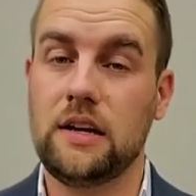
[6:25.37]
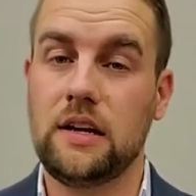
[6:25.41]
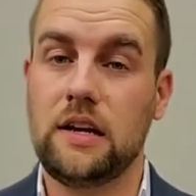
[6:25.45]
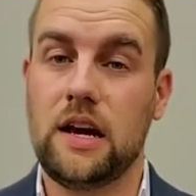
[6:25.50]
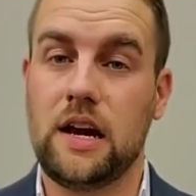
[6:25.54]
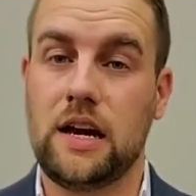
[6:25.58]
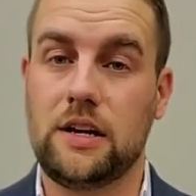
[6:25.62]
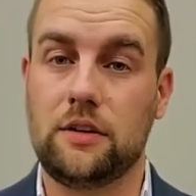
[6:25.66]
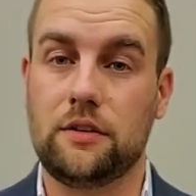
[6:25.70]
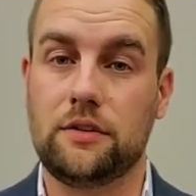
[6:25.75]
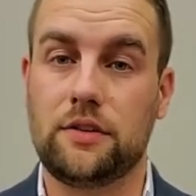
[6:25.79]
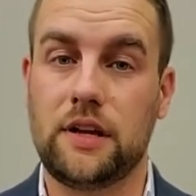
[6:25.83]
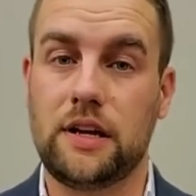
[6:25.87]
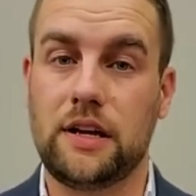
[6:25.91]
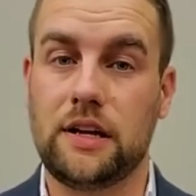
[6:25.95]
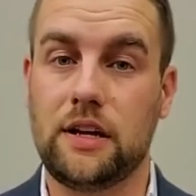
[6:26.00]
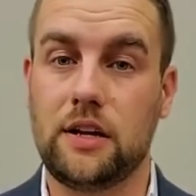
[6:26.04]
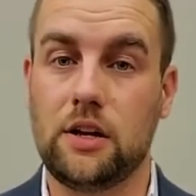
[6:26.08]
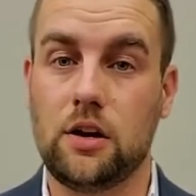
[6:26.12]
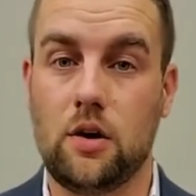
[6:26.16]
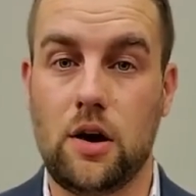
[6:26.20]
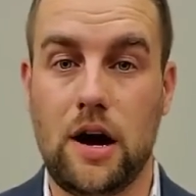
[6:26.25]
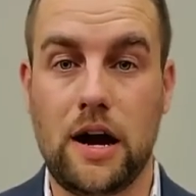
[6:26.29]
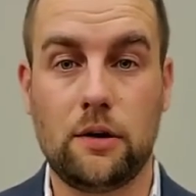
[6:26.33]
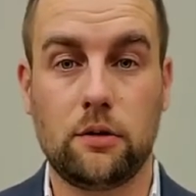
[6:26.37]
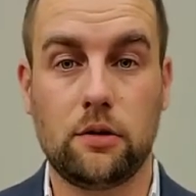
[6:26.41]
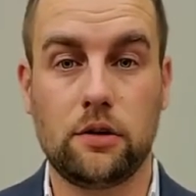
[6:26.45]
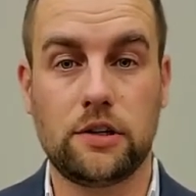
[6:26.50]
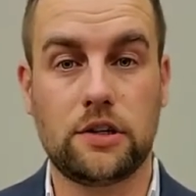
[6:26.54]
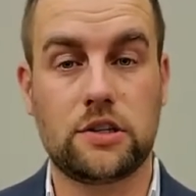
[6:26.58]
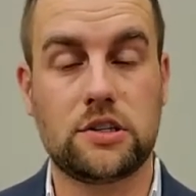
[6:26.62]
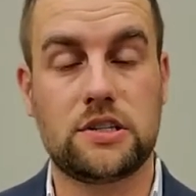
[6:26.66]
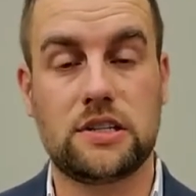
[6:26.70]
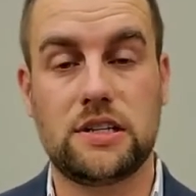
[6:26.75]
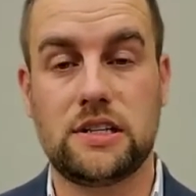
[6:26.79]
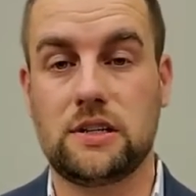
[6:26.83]
and you think, I really
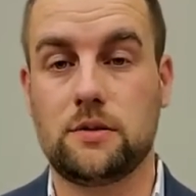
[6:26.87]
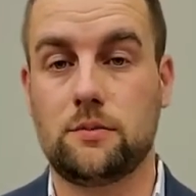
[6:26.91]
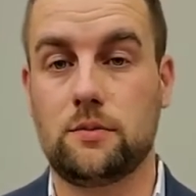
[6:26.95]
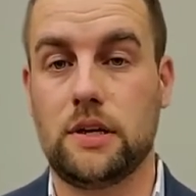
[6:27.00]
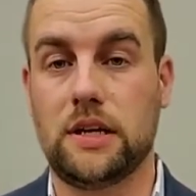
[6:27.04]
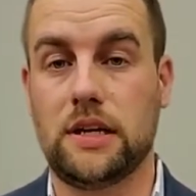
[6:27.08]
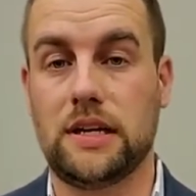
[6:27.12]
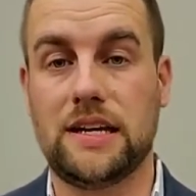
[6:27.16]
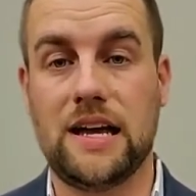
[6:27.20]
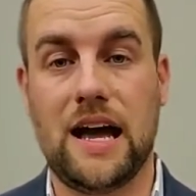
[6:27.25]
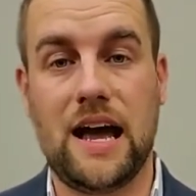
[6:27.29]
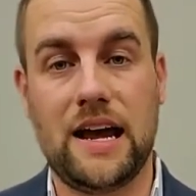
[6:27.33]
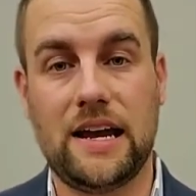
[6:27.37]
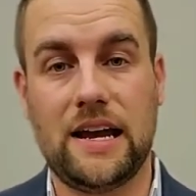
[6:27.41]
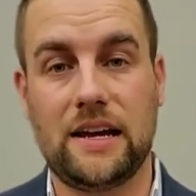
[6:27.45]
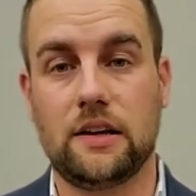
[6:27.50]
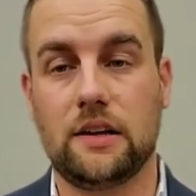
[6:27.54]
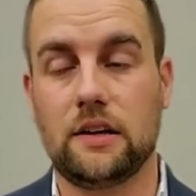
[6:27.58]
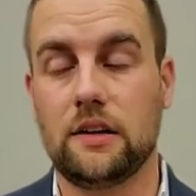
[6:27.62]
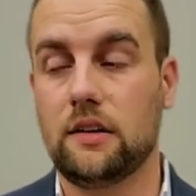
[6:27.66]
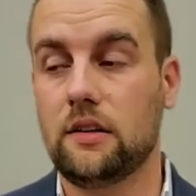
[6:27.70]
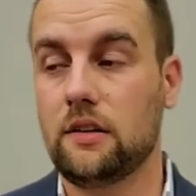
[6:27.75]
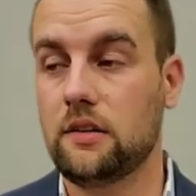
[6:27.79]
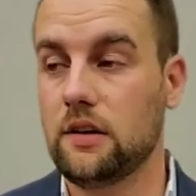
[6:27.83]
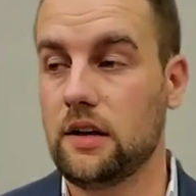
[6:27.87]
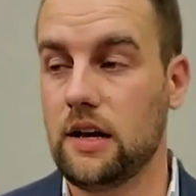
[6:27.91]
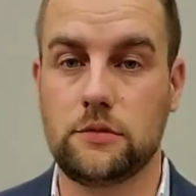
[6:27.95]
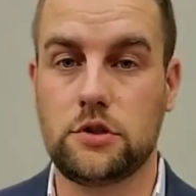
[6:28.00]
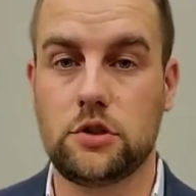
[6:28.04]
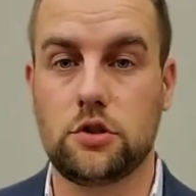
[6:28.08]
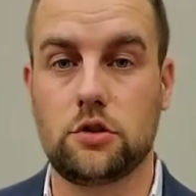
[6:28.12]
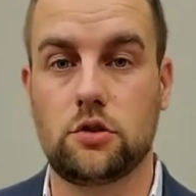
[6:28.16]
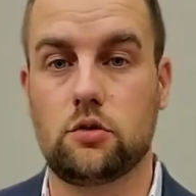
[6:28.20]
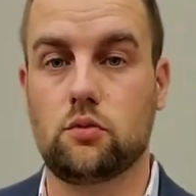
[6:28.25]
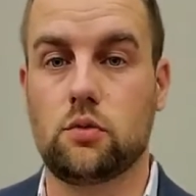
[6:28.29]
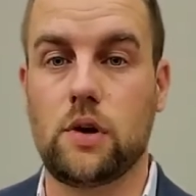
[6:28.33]
just need to be guided to
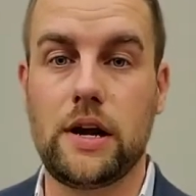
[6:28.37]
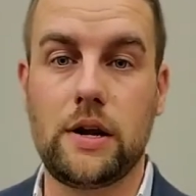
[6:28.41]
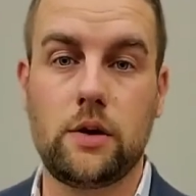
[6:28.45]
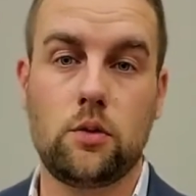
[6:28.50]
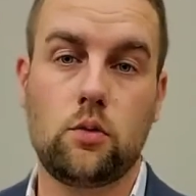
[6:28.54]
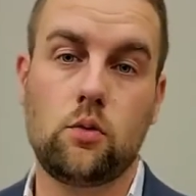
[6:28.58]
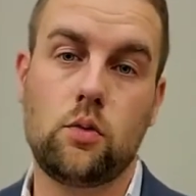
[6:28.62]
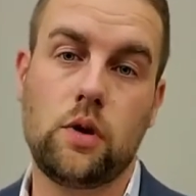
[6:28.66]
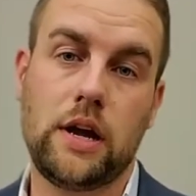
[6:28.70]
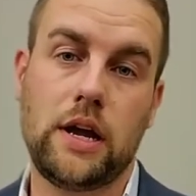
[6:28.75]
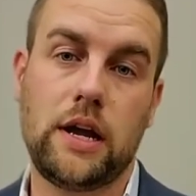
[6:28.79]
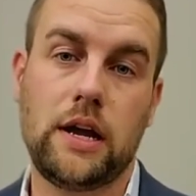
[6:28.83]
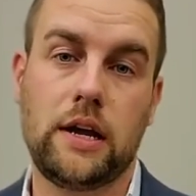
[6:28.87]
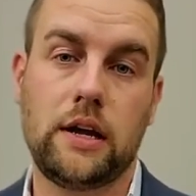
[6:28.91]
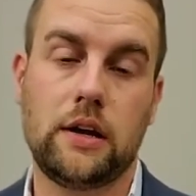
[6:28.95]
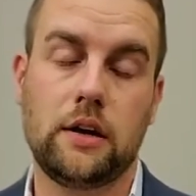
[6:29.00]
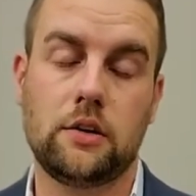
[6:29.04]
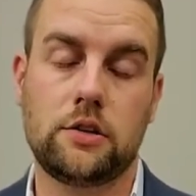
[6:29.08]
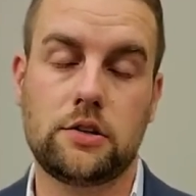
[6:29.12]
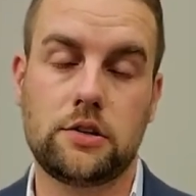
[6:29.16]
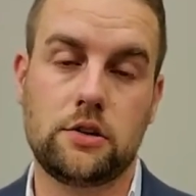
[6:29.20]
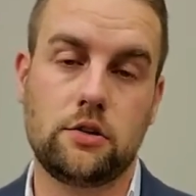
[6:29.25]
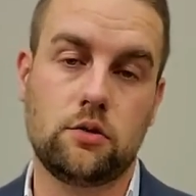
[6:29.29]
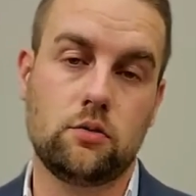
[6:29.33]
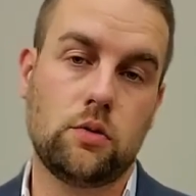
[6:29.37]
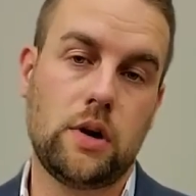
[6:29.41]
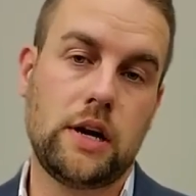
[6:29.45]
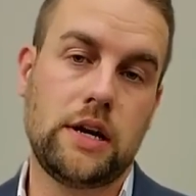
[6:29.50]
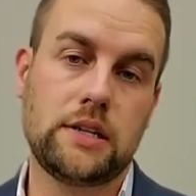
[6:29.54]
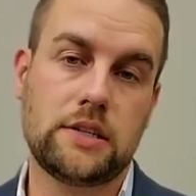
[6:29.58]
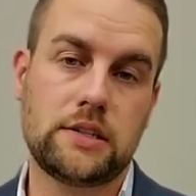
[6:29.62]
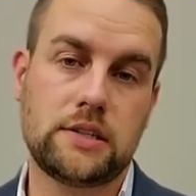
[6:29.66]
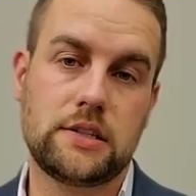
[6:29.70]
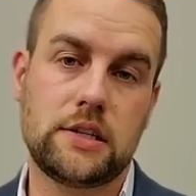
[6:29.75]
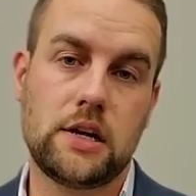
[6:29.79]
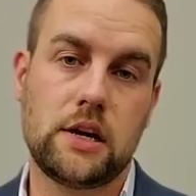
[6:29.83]
the right way or to the right
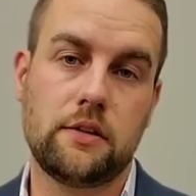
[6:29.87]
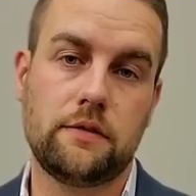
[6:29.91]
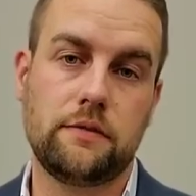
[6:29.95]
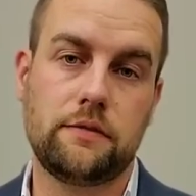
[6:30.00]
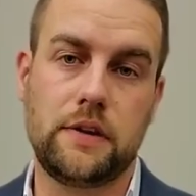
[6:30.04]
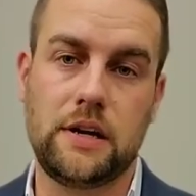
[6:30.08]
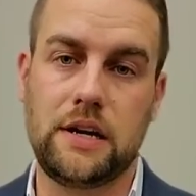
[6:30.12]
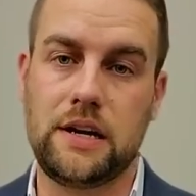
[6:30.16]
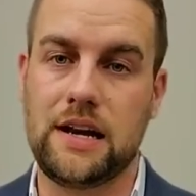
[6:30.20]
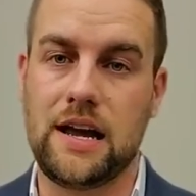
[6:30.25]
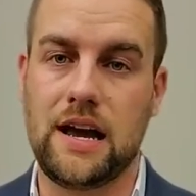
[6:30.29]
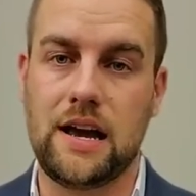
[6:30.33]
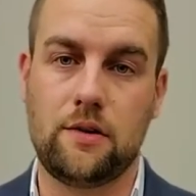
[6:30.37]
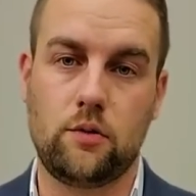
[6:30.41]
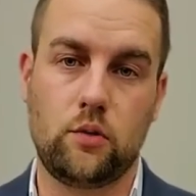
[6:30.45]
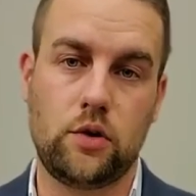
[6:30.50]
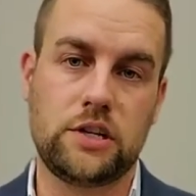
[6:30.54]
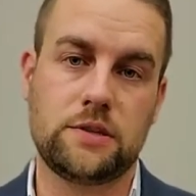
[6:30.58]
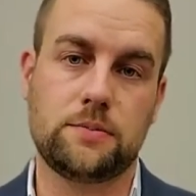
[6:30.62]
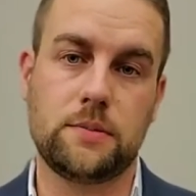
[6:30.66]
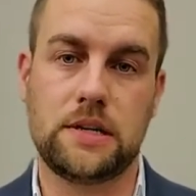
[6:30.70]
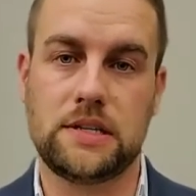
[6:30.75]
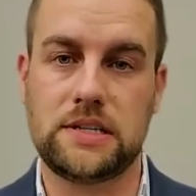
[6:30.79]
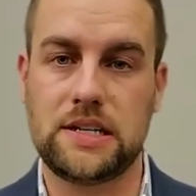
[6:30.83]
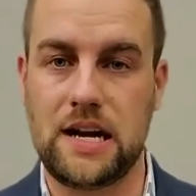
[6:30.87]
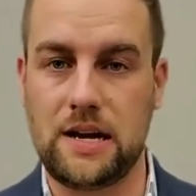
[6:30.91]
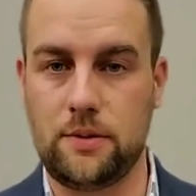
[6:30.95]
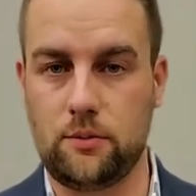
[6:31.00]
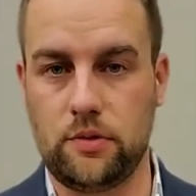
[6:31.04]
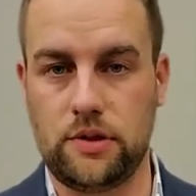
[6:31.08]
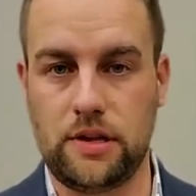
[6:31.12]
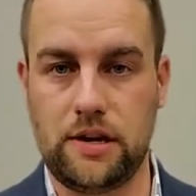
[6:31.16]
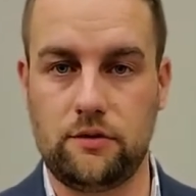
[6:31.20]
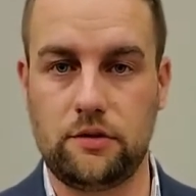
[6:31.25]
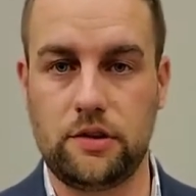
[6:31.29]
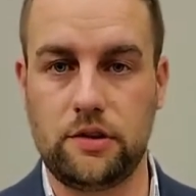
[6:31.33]
stuff and not waste my time with
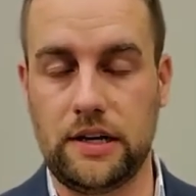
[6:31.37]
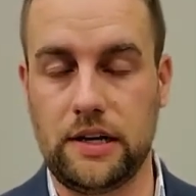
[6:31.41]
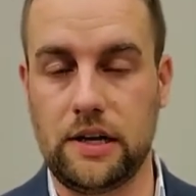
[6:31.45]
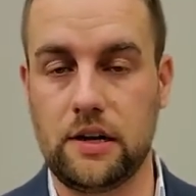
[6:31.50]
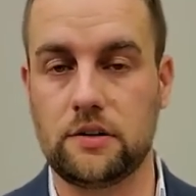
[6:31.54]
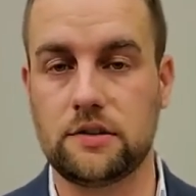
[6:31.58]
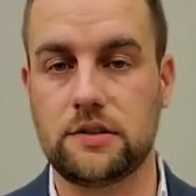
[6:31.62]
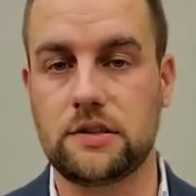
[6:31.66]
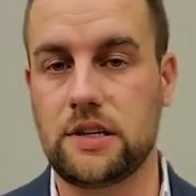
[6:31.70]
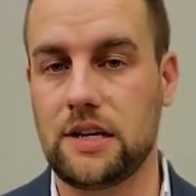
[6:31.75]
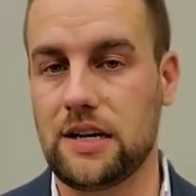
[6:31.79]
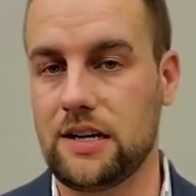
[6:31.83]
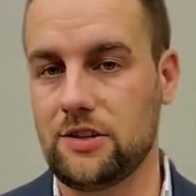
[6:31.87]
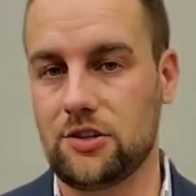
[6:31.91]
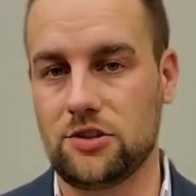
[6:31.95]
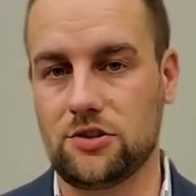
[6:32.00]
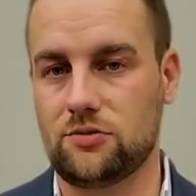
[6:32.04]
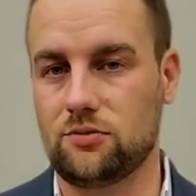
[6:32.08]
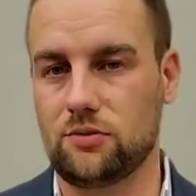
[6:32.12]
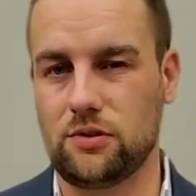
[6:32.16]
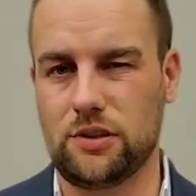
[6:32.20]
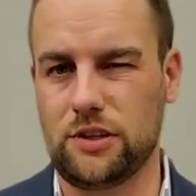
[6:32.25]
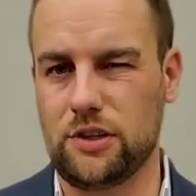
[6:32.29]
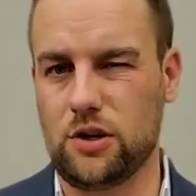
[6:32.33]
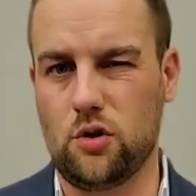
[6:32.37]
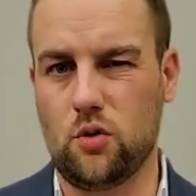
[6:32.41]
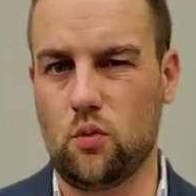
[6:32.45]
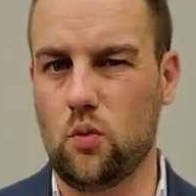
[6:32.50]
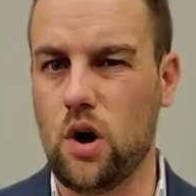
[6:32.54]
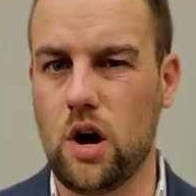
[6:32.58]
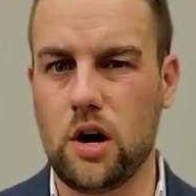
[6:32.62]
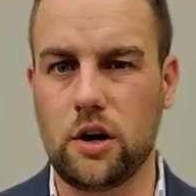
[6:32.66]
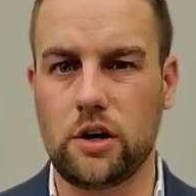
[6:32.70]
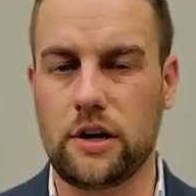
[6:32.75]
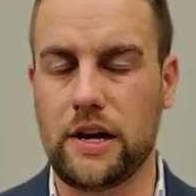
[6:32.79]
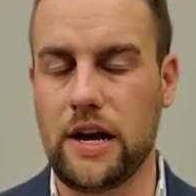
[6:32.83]
everything else that I just really don't
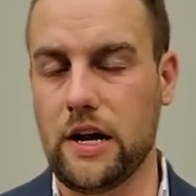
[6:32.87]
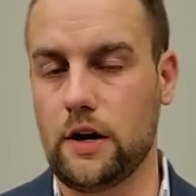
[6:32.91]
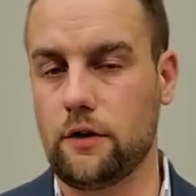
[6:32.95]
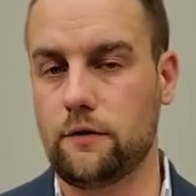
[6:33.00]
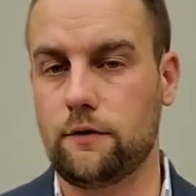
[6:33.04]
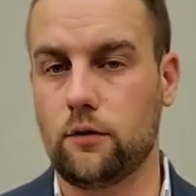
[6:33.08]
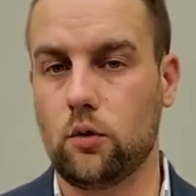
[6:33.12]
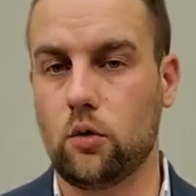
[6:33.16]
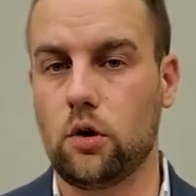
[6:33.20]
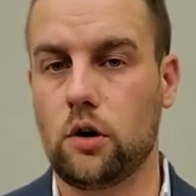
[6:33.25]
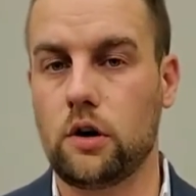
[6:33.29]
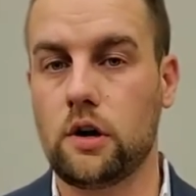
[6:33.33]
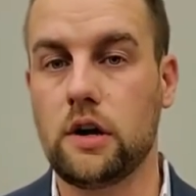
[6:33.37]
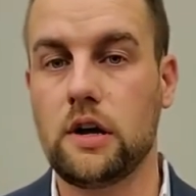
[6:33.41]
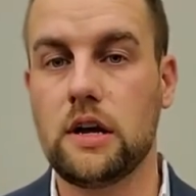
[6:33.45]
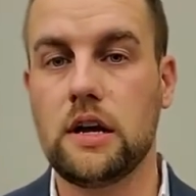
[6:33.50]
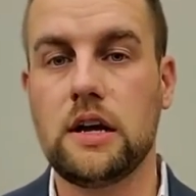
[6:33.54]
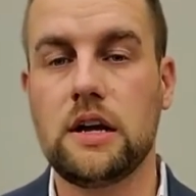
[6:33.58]
want or can't afford,